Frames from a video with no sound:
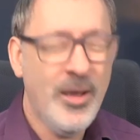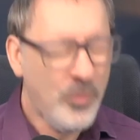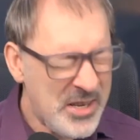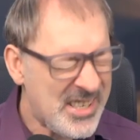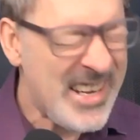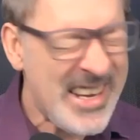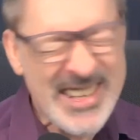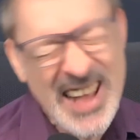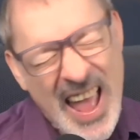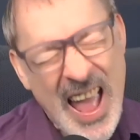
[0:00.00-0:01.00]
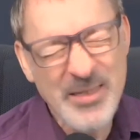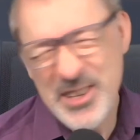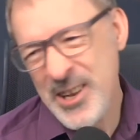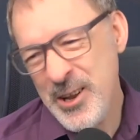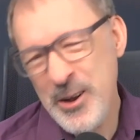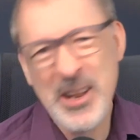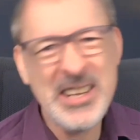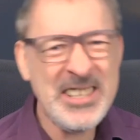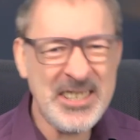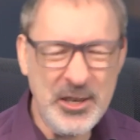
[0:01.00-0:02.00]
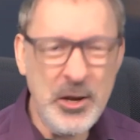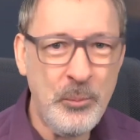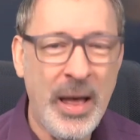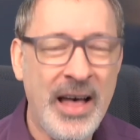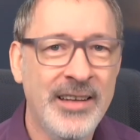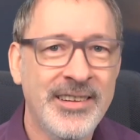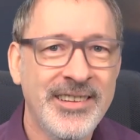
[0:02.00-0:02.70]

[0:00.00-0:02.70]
which is absolutely super.